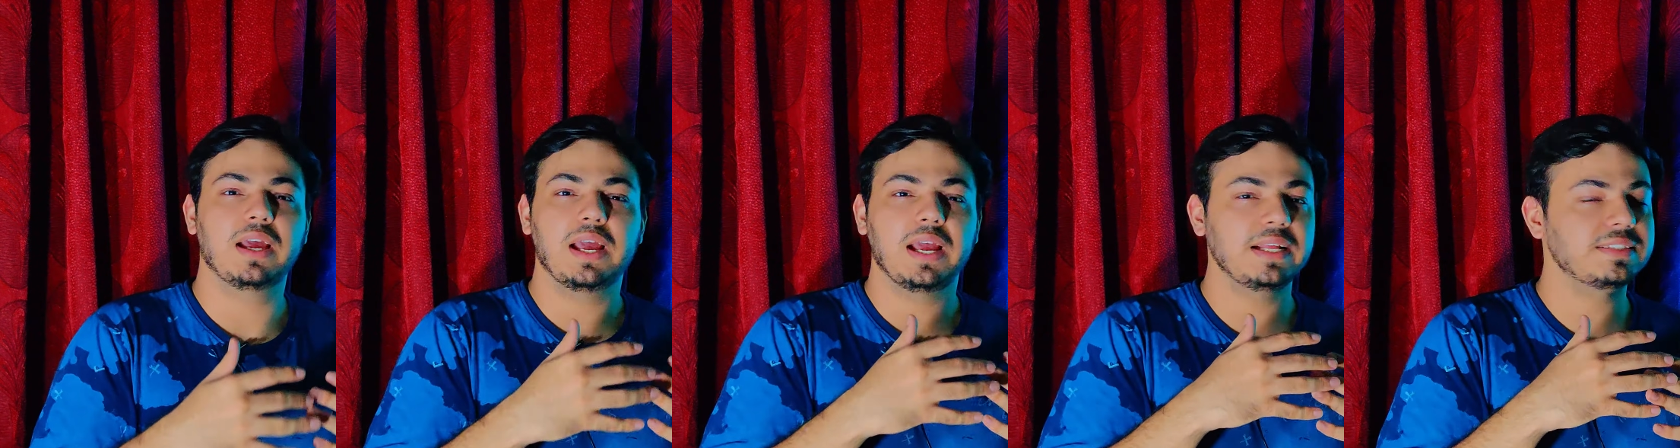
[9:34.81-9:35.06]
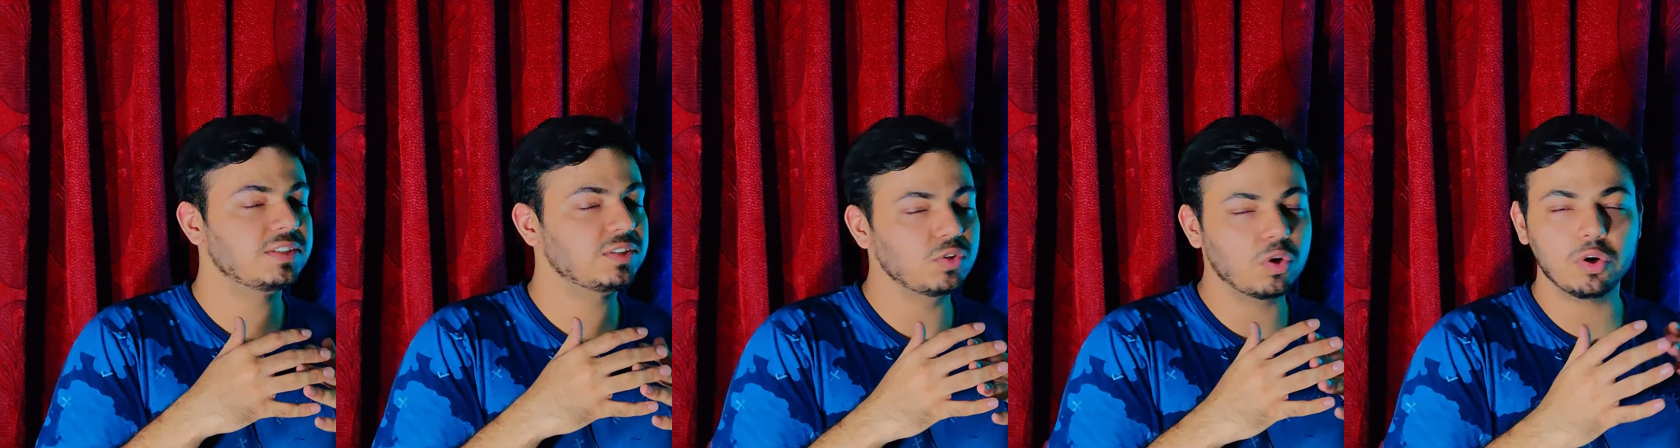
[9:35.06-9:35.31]

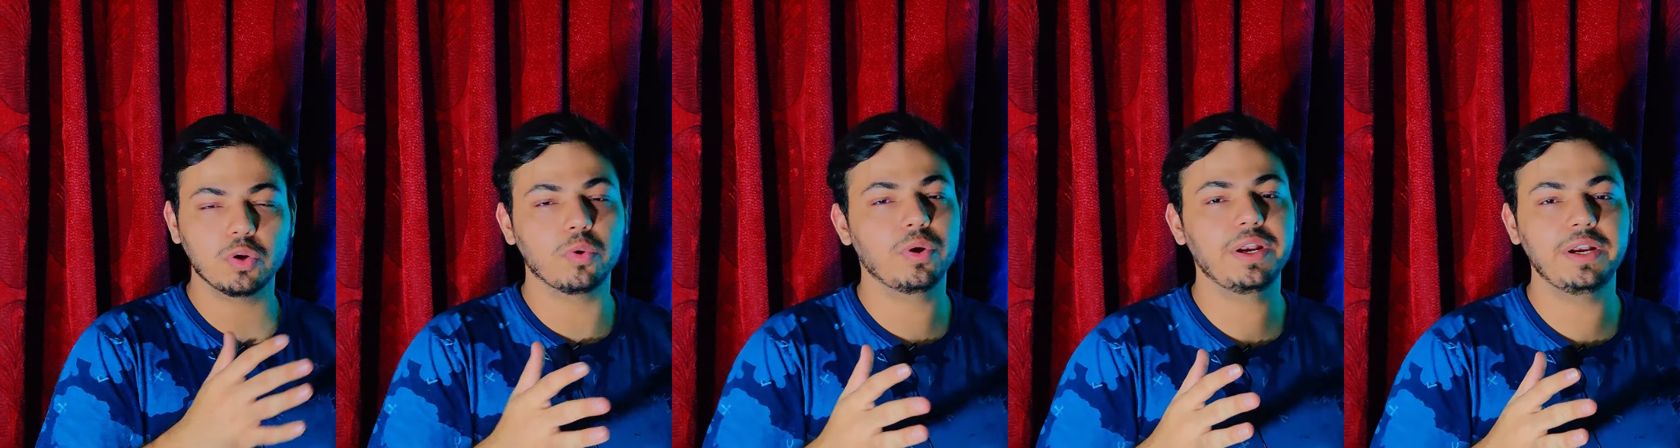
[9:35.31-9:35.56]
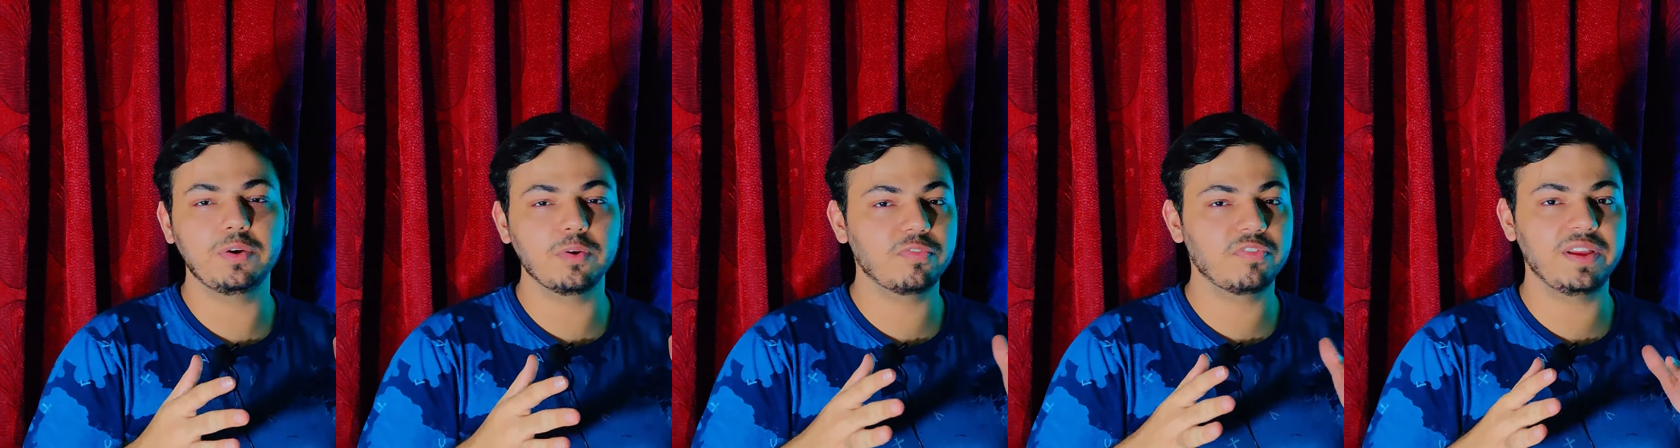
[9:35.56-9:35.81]
it's not
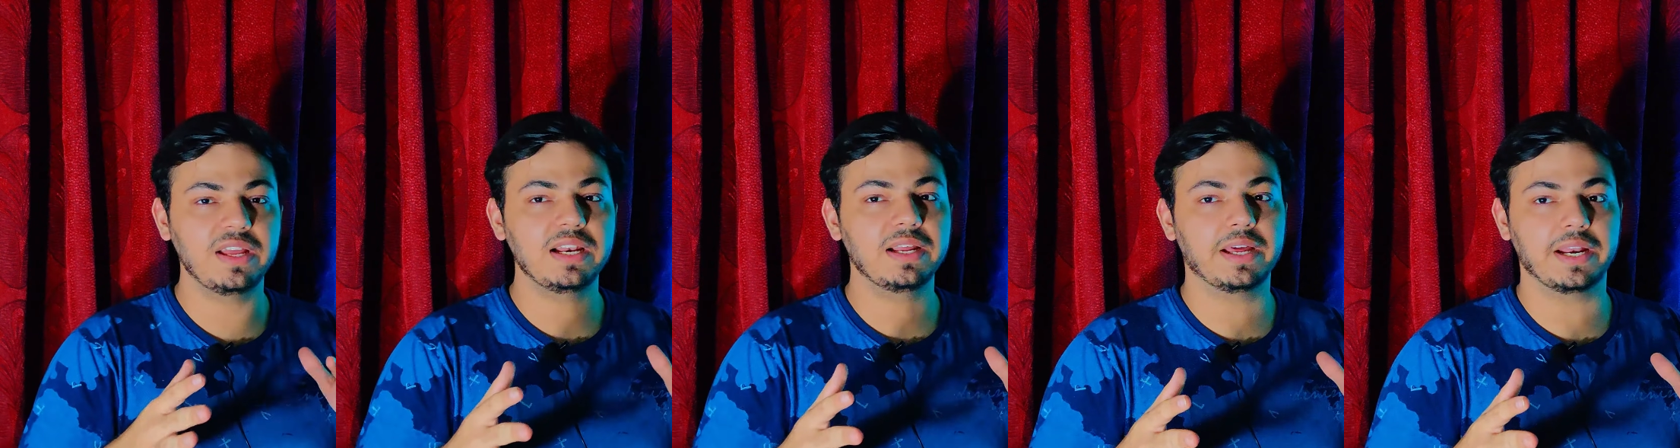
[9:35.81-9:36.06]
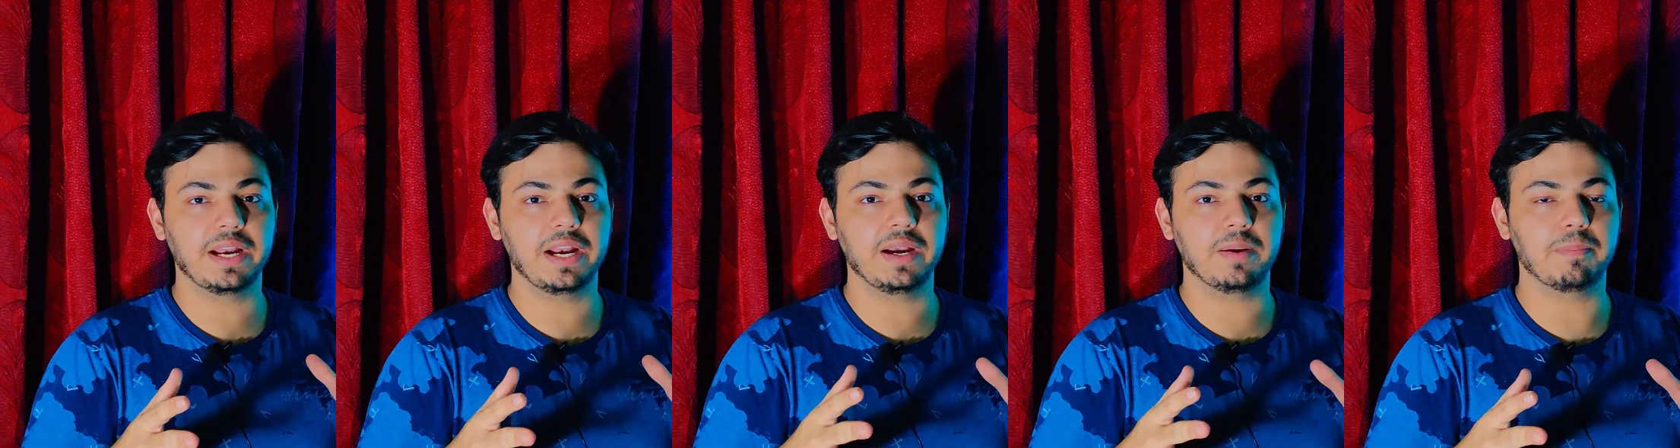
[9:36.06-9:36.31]
going to feel
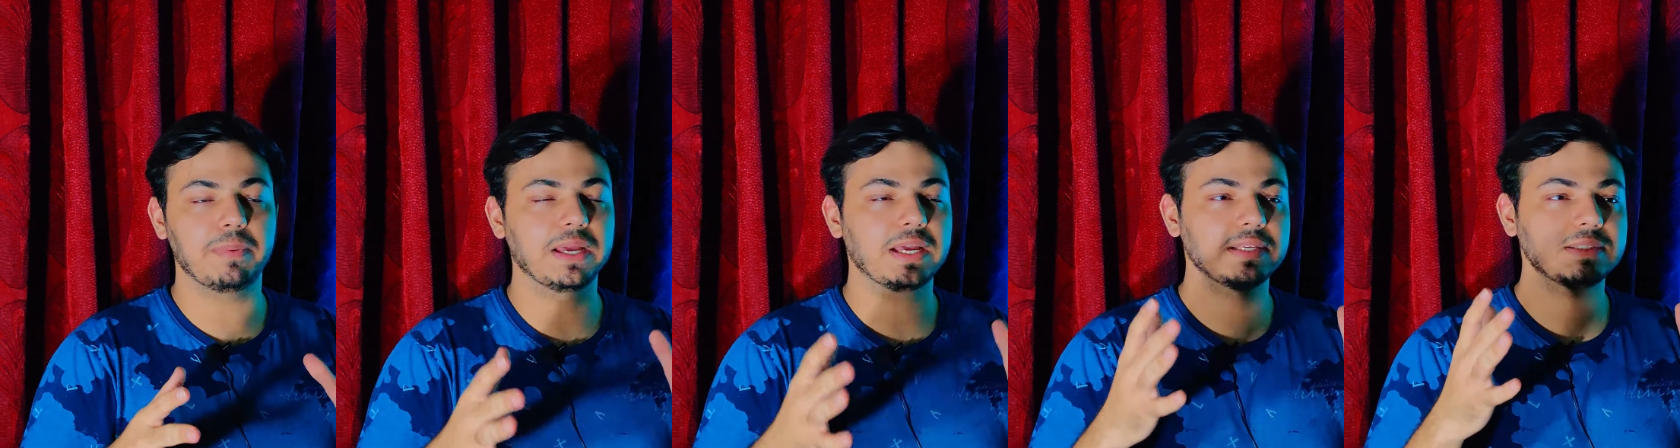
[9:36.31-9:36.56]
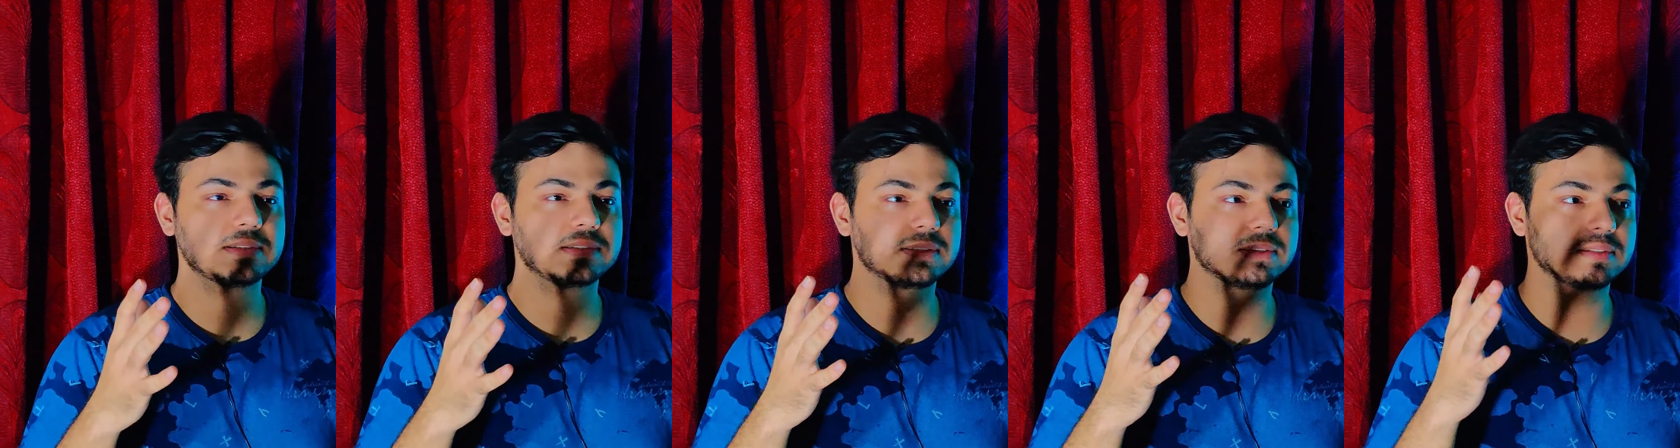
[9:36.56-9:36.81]
great,
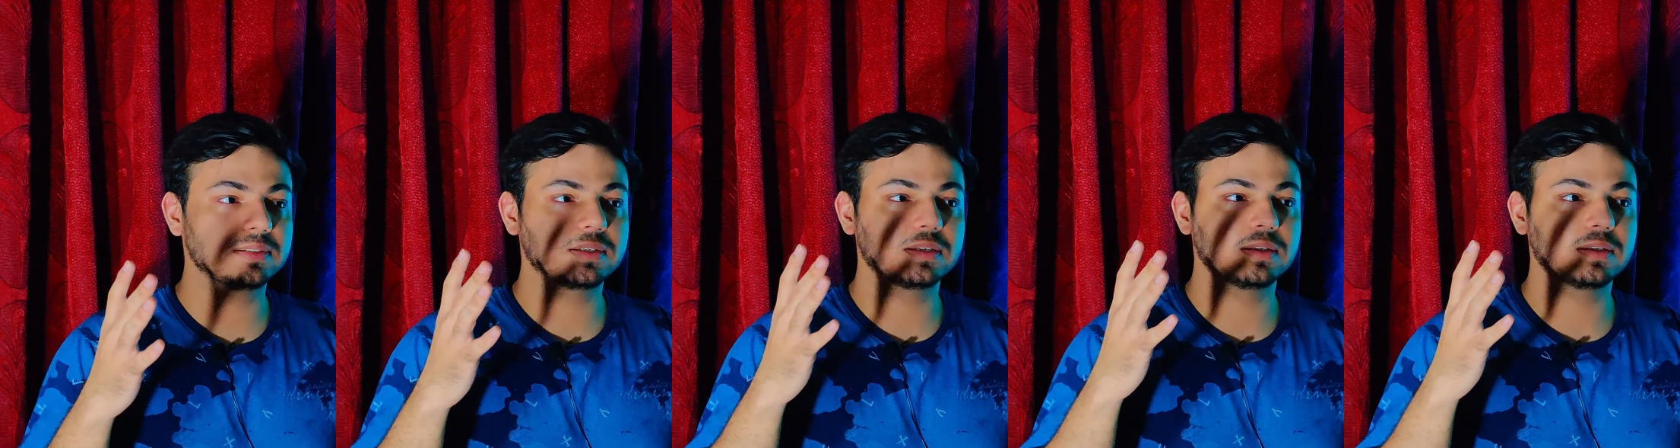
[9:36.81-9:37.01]
because